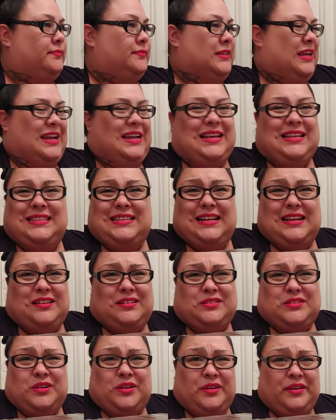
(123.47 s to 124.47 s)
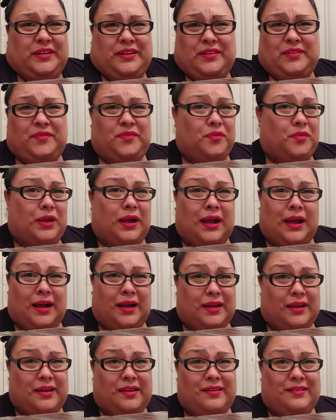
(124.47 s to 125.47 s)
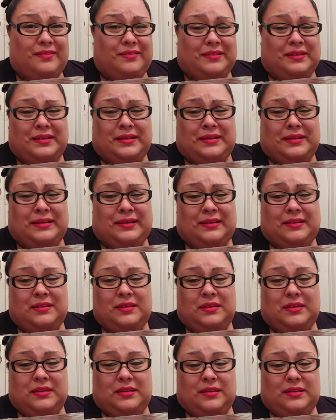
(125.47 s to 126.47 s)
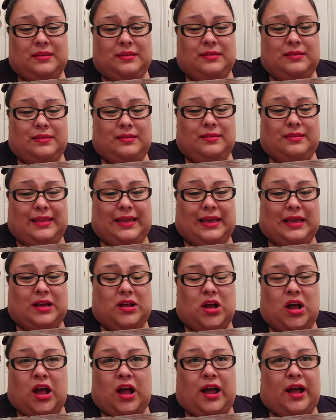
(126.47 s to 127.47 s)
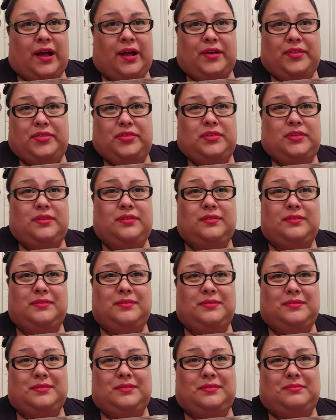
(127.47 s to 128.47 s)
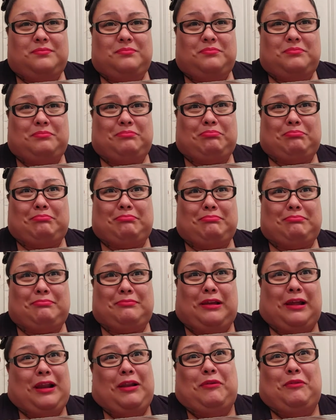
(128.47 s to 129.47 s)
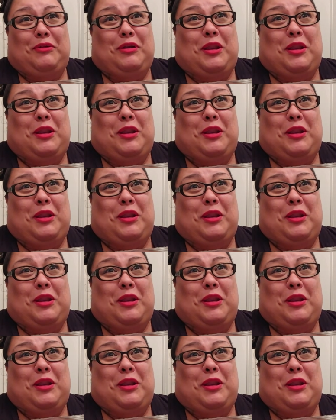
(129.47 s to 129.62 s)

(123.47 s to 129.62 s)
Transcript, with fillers: I guess like alternative rock, uh, like goth. I don't